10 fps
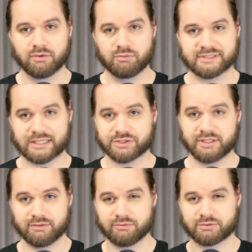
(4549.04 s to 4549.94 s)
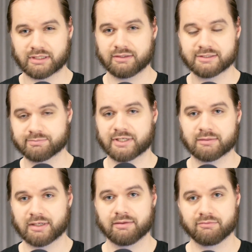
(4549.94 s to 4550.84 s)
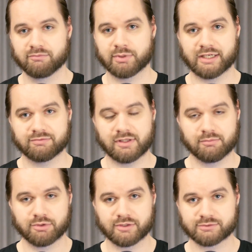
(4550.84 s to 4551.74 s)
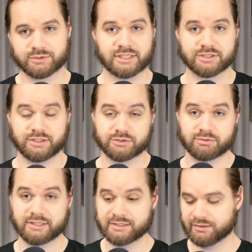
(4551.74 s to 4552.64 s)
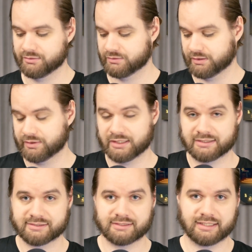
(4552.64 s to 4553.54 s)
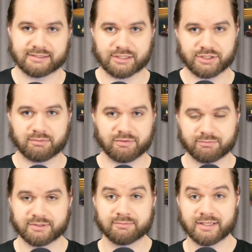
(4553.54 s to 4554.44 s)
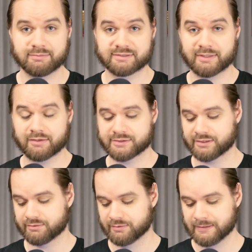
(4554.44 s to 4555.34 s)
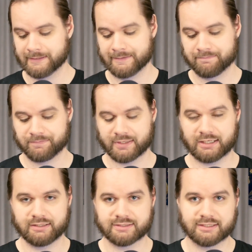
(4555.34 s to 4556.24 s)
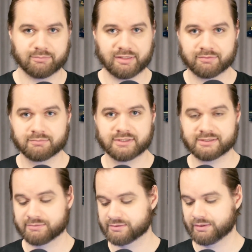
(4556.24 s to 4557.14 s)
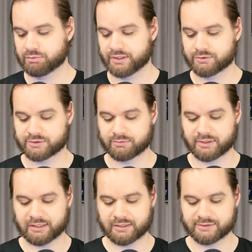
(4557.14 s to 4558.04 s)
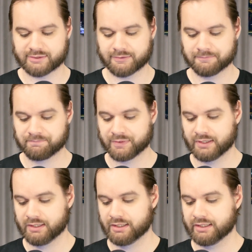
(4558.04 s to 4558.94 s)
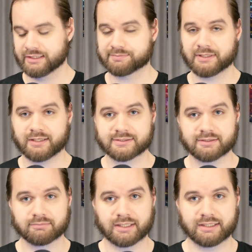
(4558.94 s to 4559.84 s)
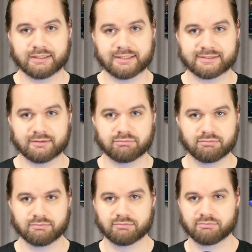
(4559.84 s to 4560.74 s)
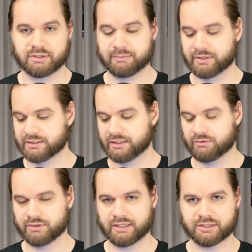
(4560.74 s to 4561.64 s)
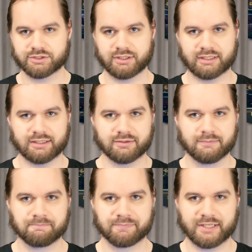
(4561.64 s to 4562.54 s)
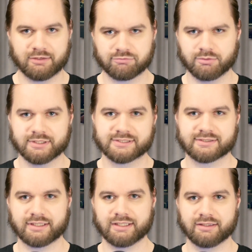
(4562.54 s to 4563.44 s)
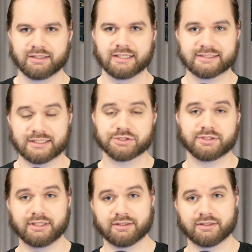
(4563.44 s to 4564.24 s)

was actually directly inspired by Fallout perks, which actually is crazy. I mean, that's actually coming from Tim King's mouth, so I tend to believe him. He seems to be a pretty trustworthy guy, so that's pretty awesome. I think that's a pretty big deal when he actually like influenced essentially